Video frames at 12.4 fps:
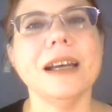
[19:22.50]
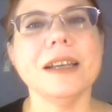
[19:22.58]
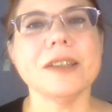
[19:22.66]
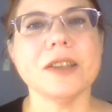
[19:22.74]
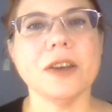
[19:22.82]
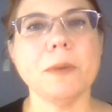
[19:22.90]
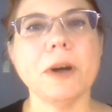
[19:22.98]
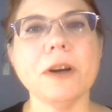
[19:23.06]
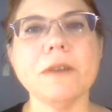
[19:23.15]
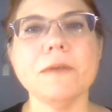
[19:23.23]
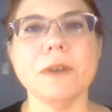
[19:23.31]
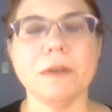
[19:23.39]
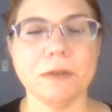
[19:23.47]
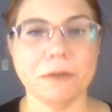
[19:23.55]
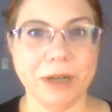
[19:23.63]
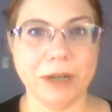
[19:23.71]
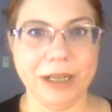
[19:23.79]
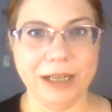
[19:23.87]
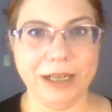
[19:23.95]
So part of what we were
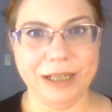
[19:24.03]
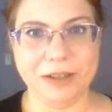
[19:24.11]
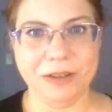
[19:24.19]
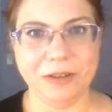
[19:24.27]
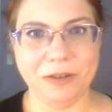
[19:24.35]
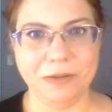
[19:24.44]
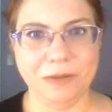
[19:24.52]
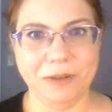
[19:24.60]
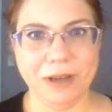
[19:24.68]
running into